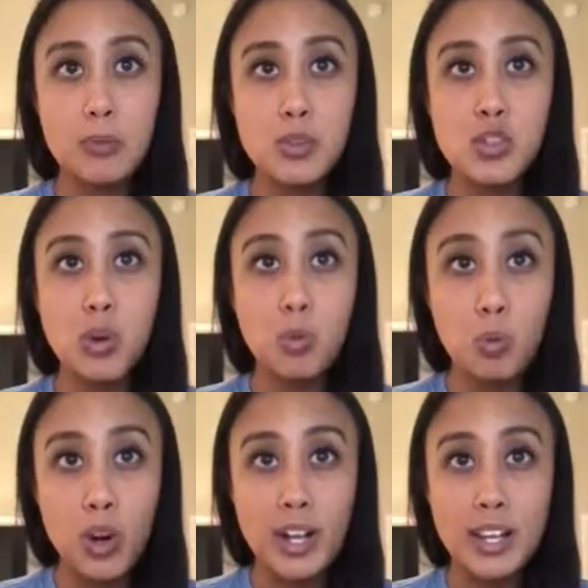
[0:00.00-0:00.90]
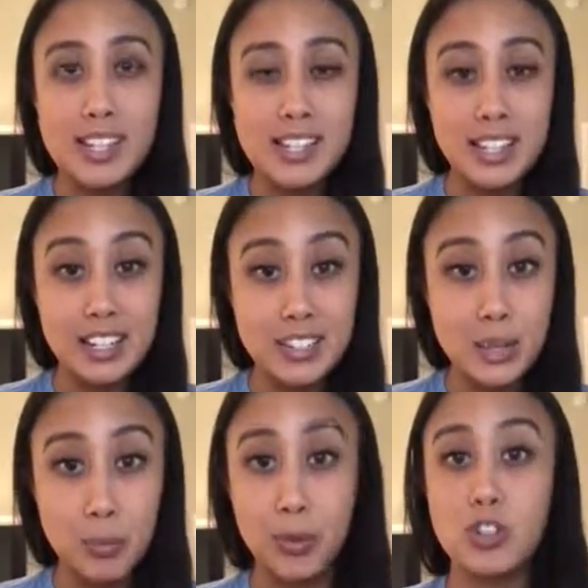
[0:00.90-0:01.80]
So one, it's an
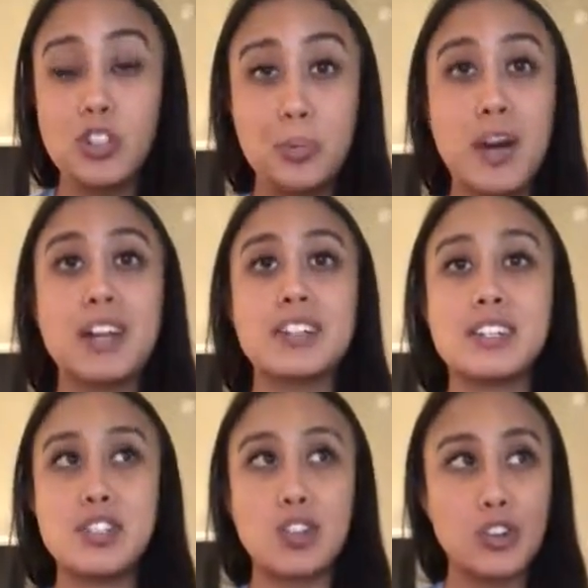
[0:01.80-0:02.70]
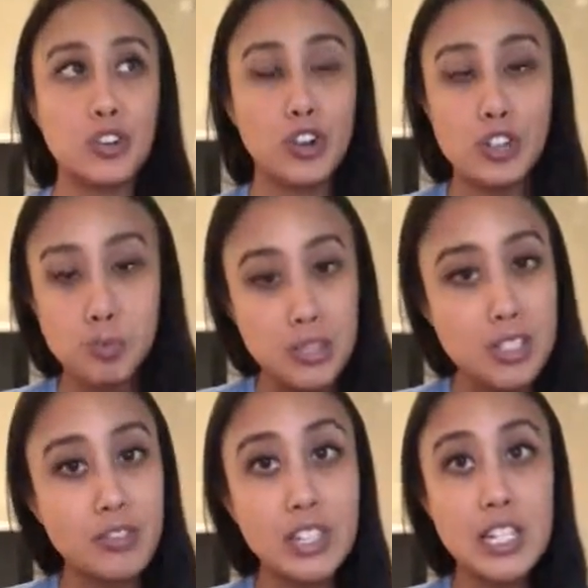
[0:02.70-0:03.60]
easy approach to practice. There are no
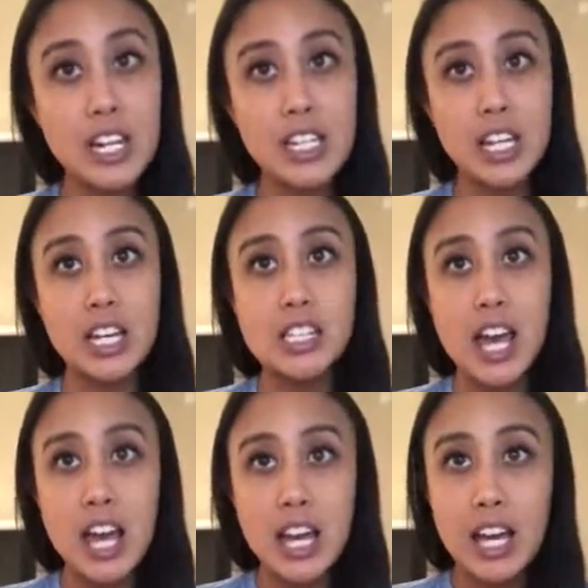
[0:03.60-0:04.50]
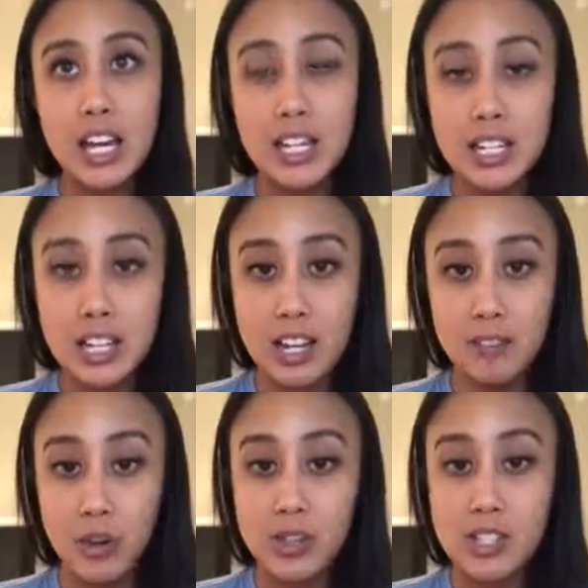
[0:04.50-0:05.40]
specific techniques, and it
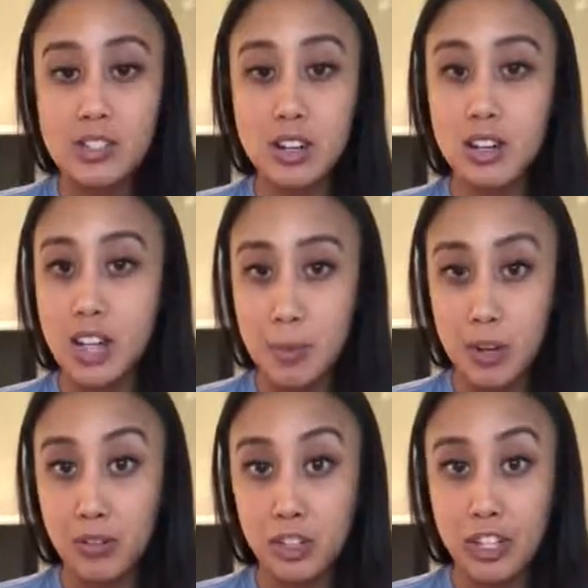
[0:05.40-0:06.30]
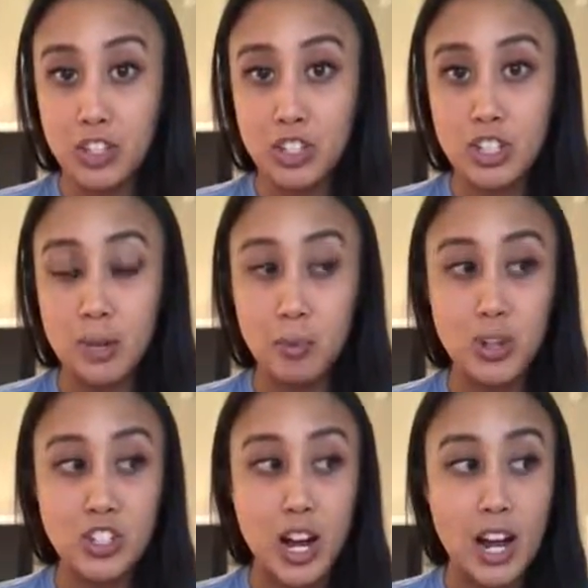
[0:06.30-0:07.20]
focuses on a collaborative relationship,
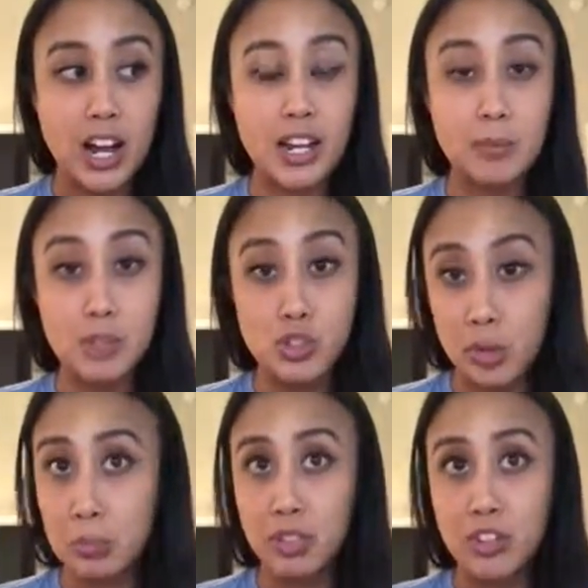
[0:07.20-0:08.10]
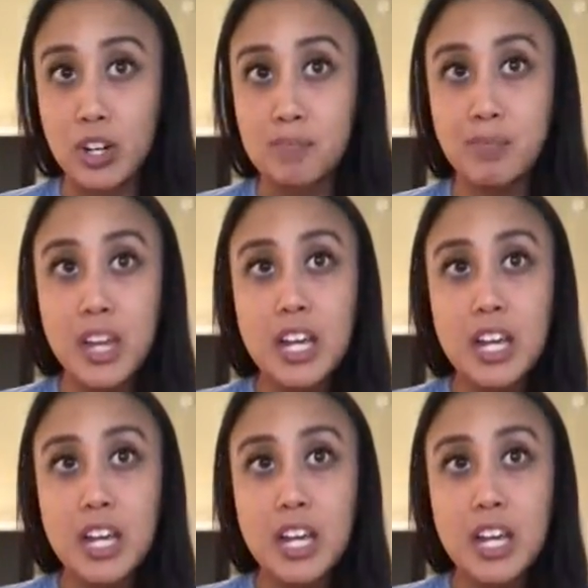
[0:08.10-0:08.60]
which I am a strong believer in.